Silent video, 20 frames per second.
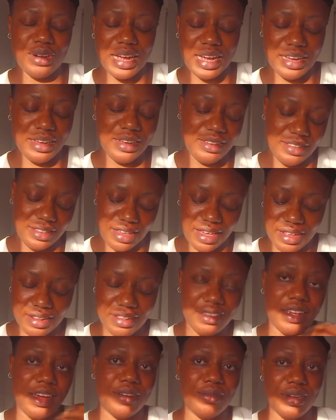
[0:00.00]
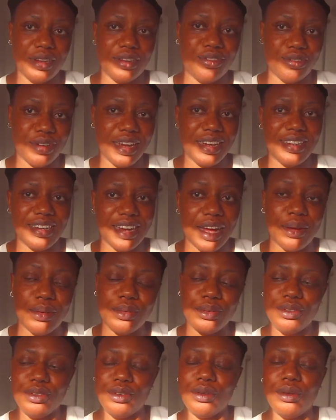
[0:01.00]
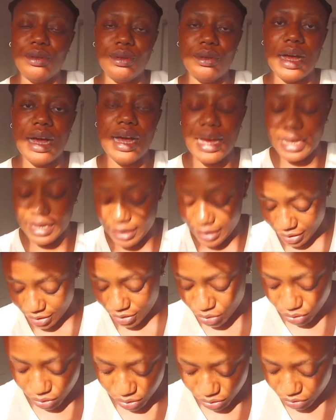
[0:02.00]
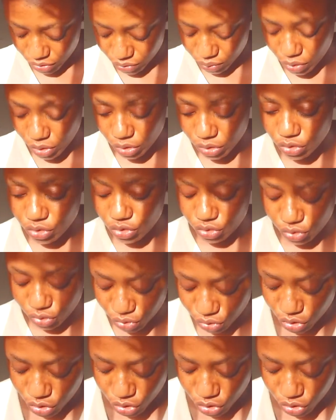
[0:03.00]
dry, skin are really drying out. So I don't want to.